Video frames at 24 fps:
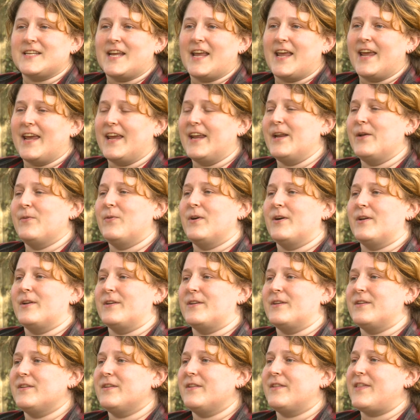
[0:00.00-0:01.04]
his
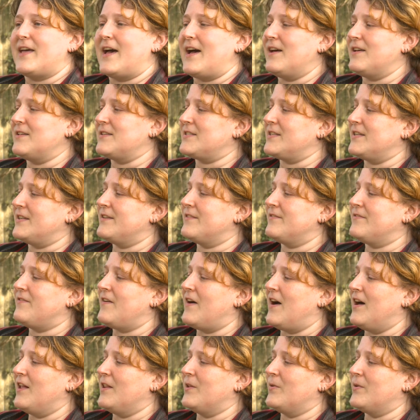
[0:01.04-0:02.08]
81,000
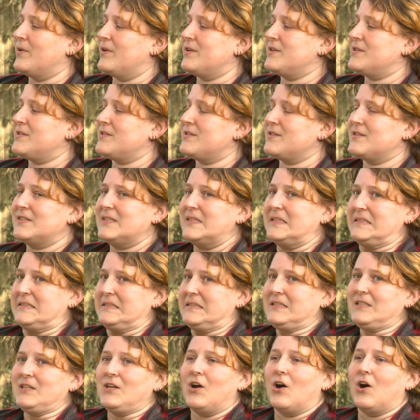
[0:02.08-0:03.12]
followers
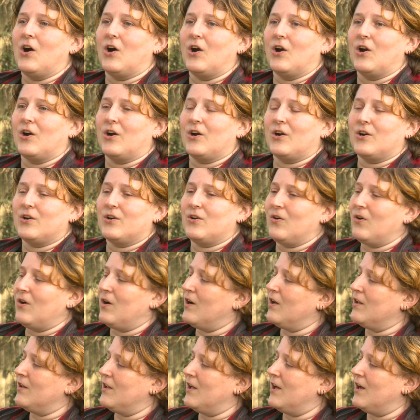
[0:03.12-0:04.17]
are
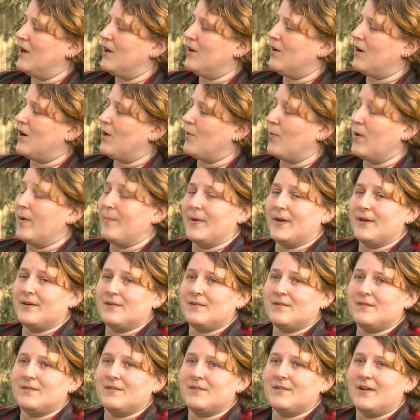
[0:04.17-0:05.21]
all uh, are
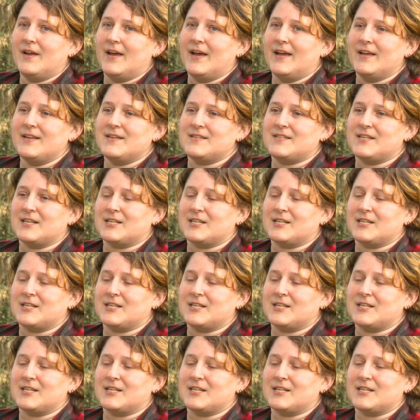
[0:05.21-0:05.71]
women and